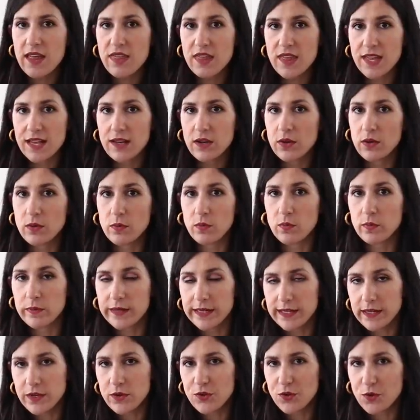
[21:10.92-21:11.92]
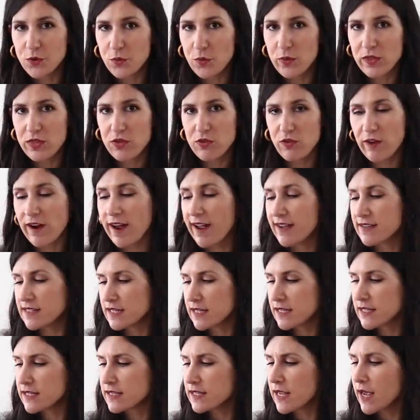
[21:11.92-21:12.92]
I think look really cool with
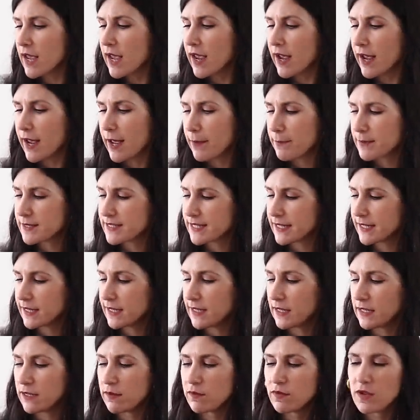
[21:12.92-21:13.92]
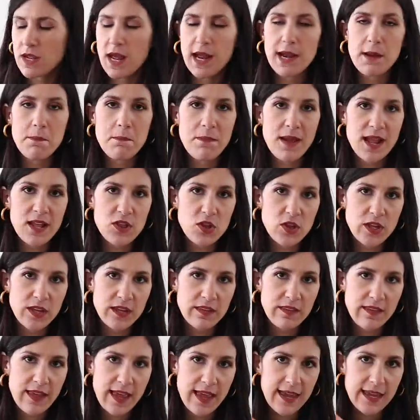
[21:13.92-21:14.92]
trousers, uh, particularly if you're kind of
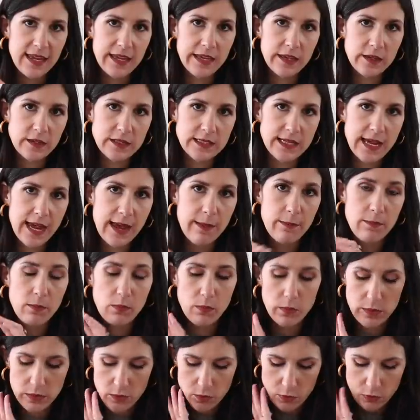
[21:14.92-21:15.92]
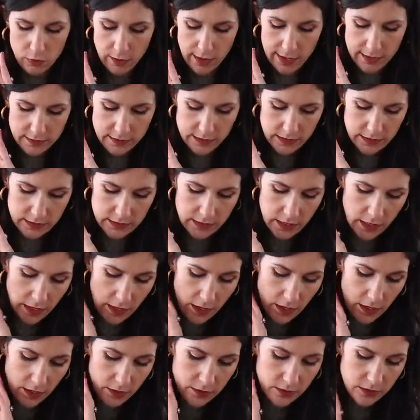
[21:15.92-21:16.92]
matching that heel tab with your trousers houses.
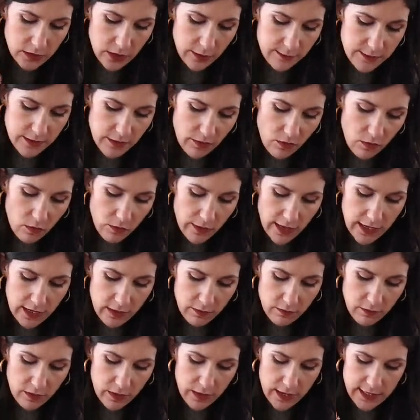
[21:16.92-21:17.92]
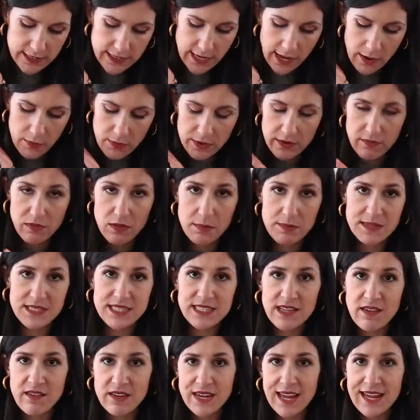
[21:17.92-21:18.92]
In terms of a rating for these, I would give them a
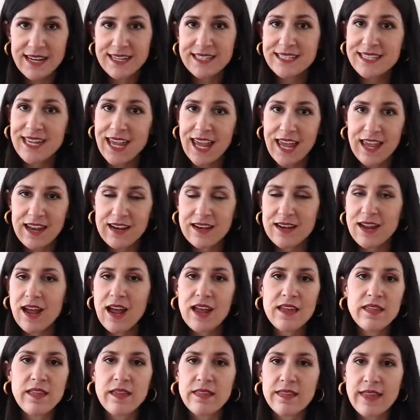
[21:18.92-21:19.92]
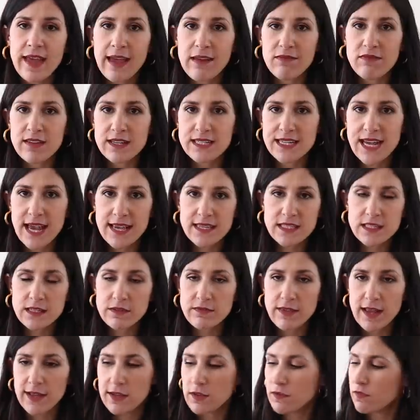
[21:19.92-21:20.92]
7 out of 10. I think they're
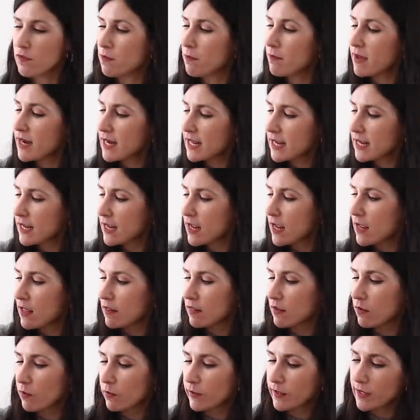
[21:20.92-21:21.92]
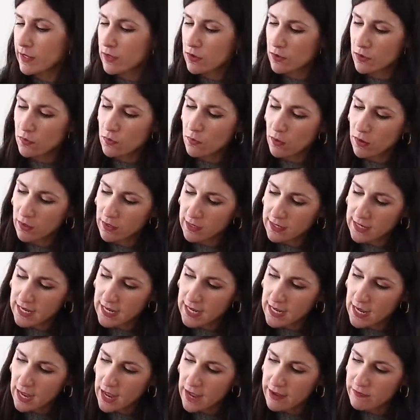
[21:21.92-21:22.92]
fantastic value for money. They're really good
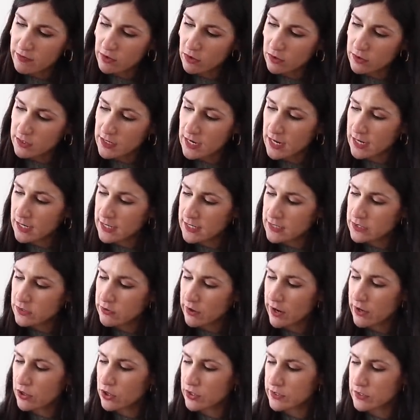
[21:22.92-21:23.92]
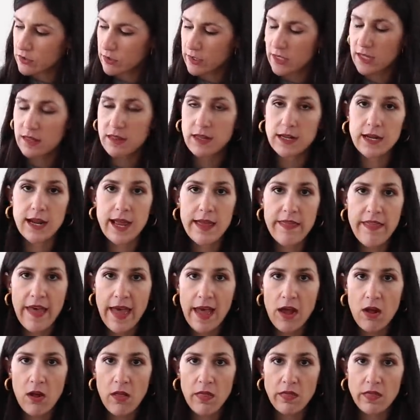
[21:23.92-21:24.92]
quality. I haven't got any scratches or anything like
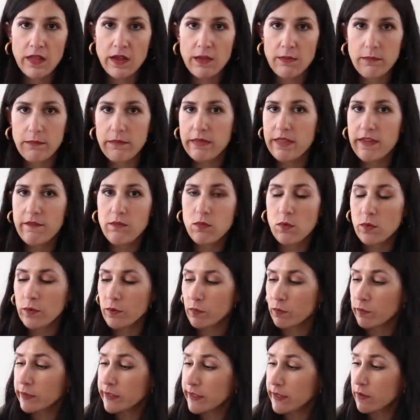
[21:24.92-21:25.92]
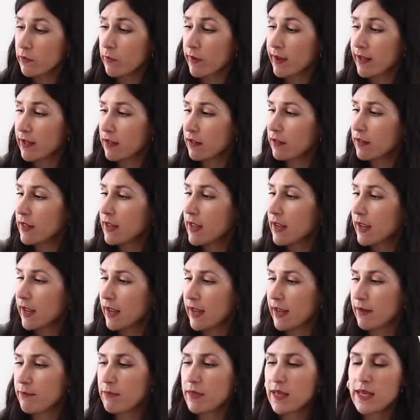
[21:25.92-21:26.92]
that on them. They've worn really well.
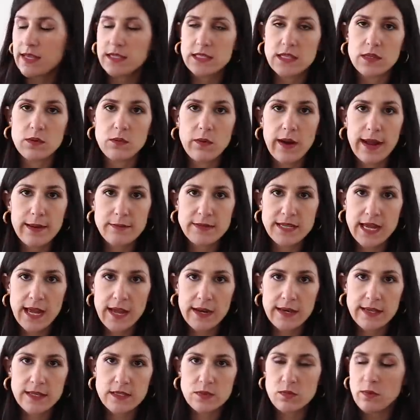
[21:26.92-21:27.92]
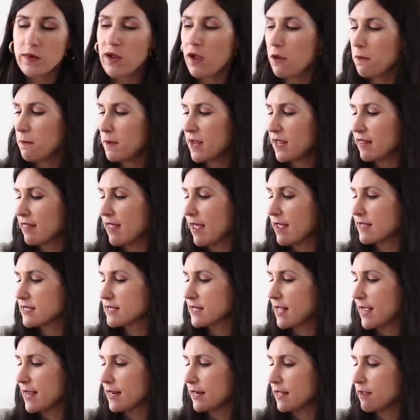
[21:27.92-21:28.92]
Um, easy to wipe down as well, being
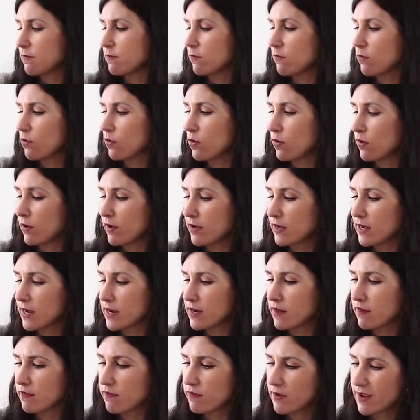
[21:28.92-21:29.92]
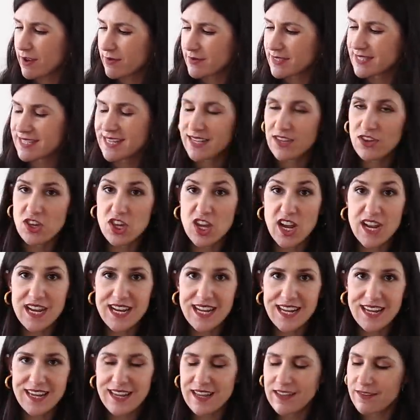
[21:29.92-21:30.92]
that slightly more kind of, I would say,
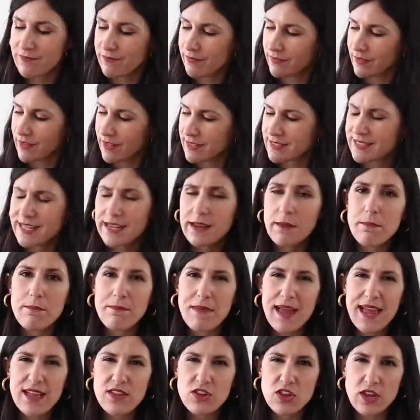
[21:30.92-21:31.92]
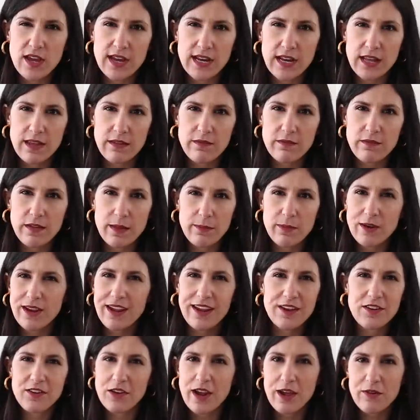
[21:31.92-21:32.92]
shinier it's like a matte shiny fabric.
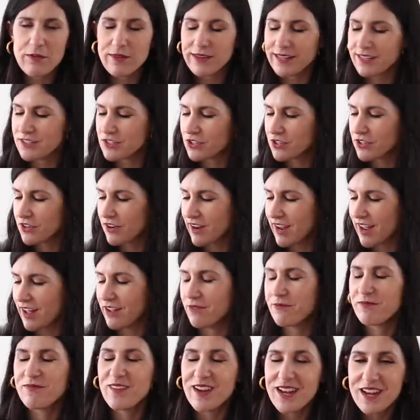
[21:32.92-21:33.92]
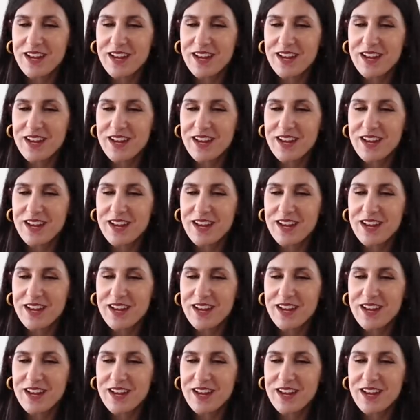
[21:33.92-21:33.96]
I, I, really don't know how